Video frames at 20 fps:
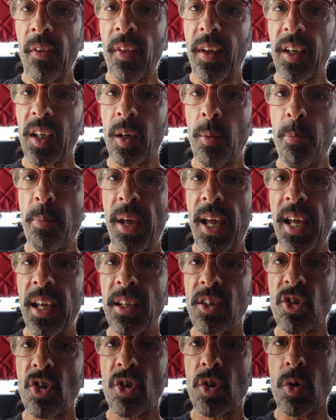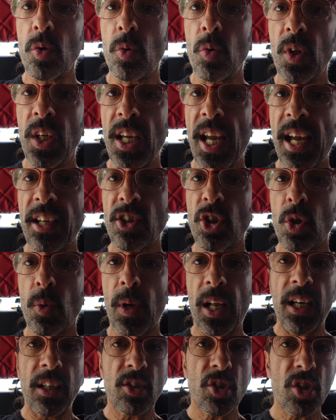that compares to the
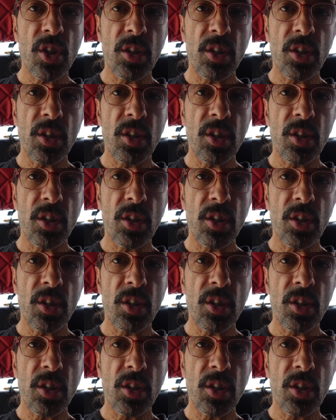actuality